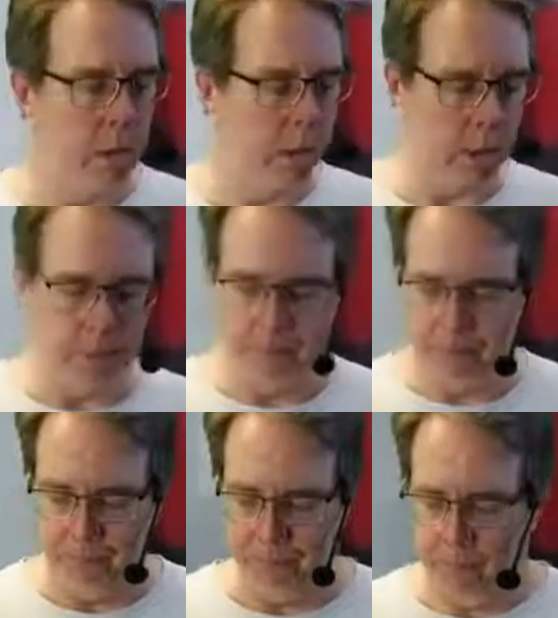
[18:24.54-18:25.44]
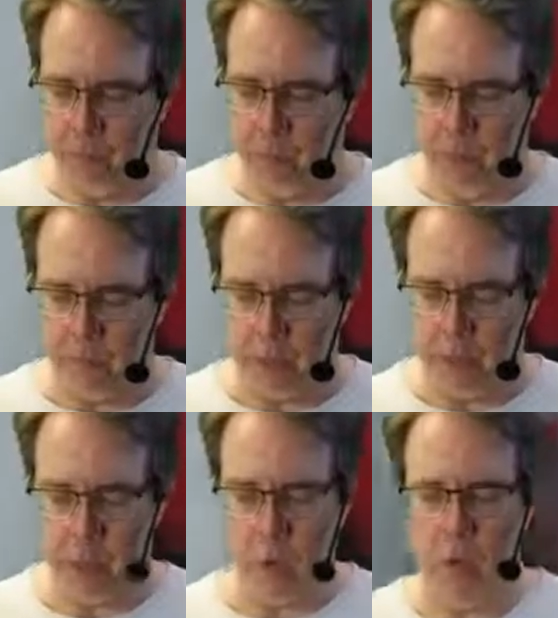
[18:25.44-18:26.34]
Um, but I
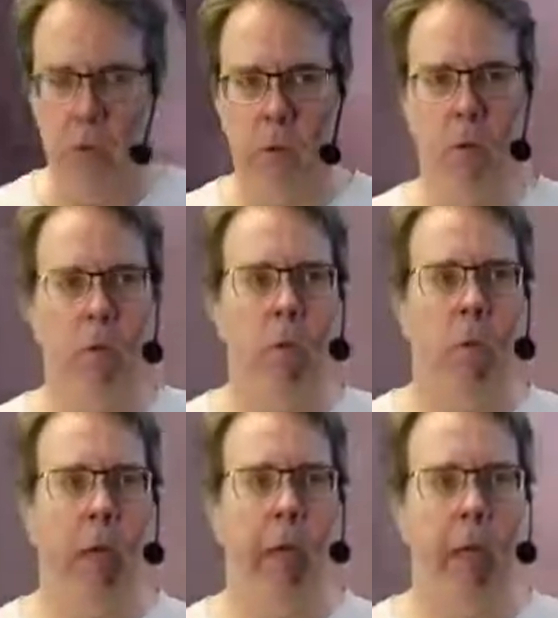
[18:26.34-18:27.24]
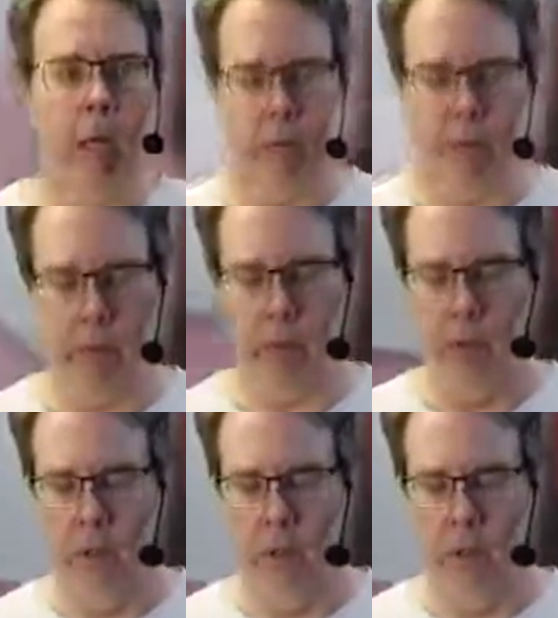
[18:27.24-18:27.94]
got a whole whack of